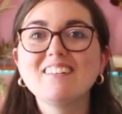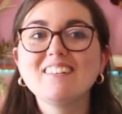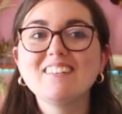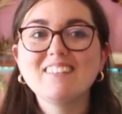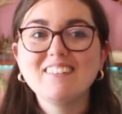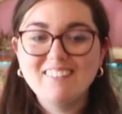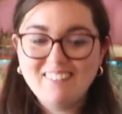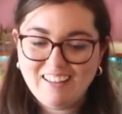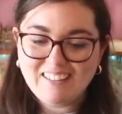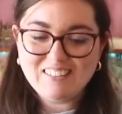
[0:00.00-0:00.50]

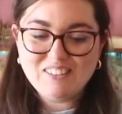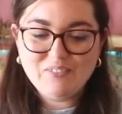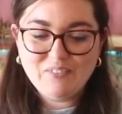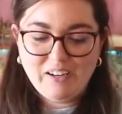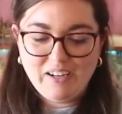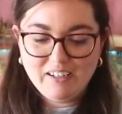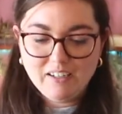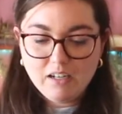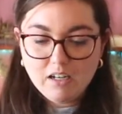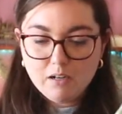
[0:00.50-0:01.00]
that's
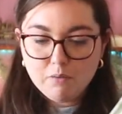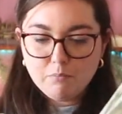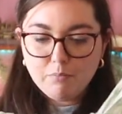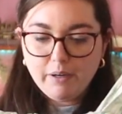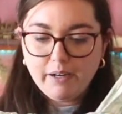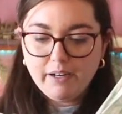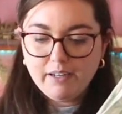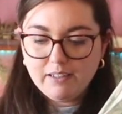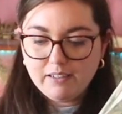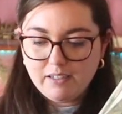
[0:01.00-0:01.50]
fun,
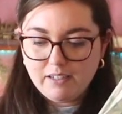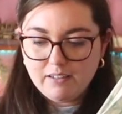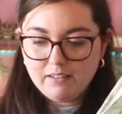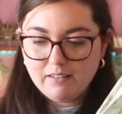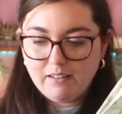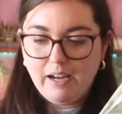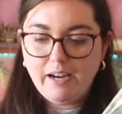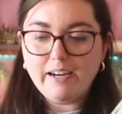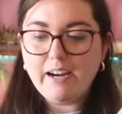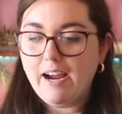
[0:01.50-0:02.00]
but
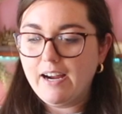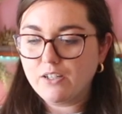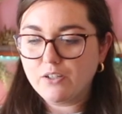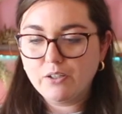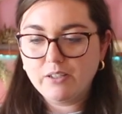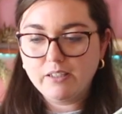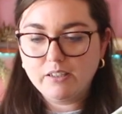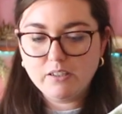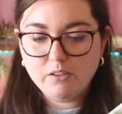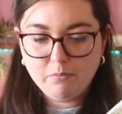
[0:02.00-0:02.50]
I actually
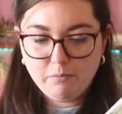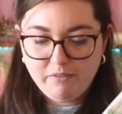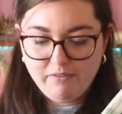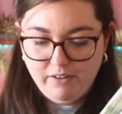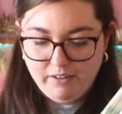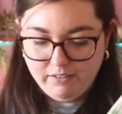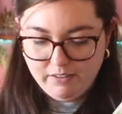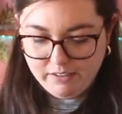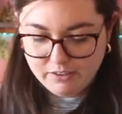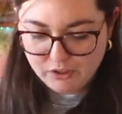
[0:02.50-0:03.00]
think this will be
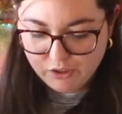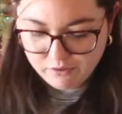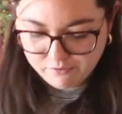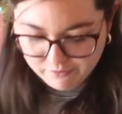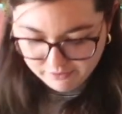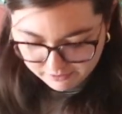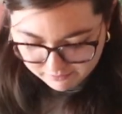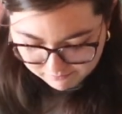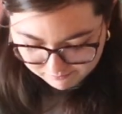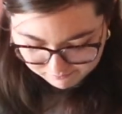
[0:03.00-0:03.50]
fine. It should
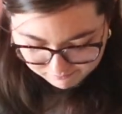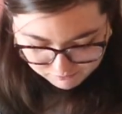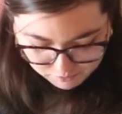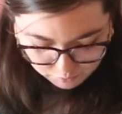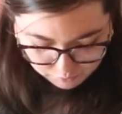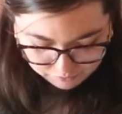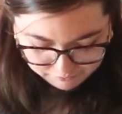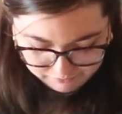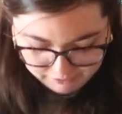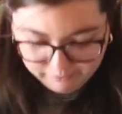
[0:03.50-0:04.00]
fit
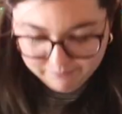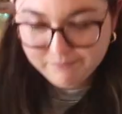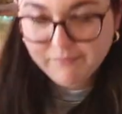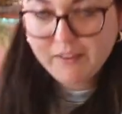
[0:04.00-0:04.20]
totally fine.